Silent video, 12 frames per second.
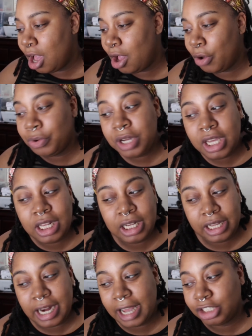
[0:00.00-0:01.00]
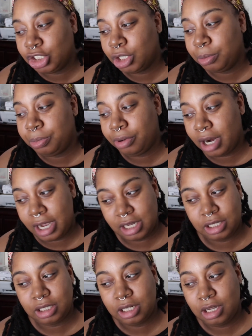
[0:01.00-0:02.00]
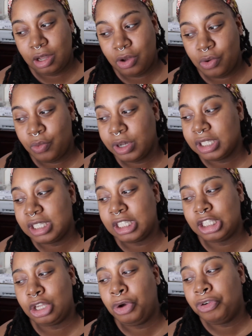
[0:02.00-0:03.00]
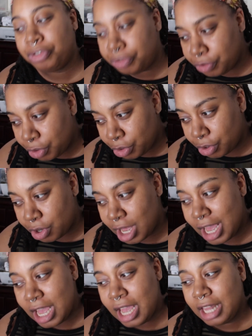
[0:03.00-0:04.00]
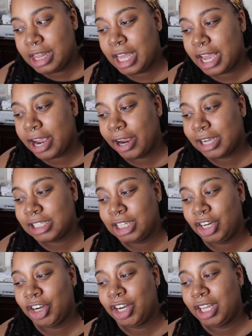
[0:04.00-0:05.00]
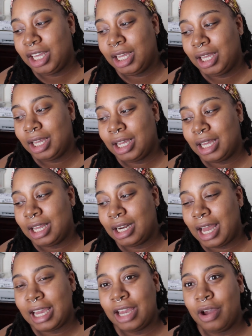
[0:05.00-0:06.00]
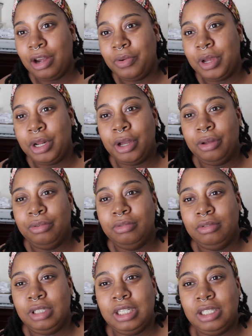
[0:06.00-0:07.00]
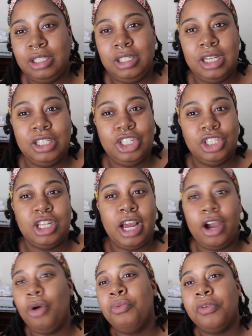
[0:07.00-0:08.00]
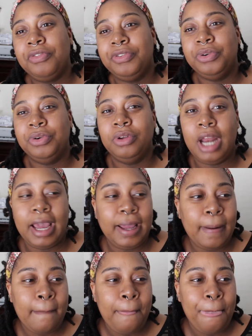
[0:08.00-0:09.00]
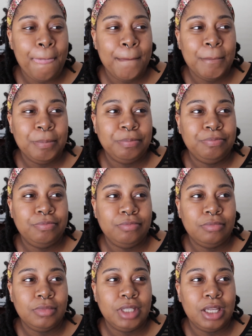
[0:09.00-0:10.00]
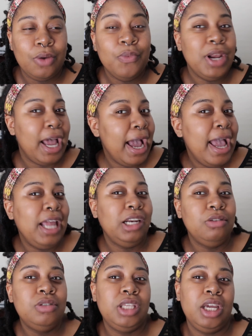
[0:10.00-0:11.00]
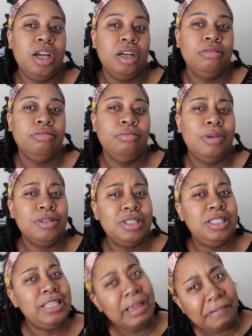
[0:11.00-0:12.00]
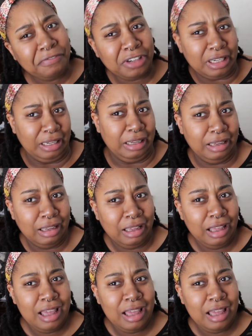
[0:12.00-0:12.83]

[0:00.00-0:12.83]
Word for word: Only clean out your brush once it's so full, the hair is literally like it had no way to go. It, it's just like over full. Like when I had loose hair, most definitely.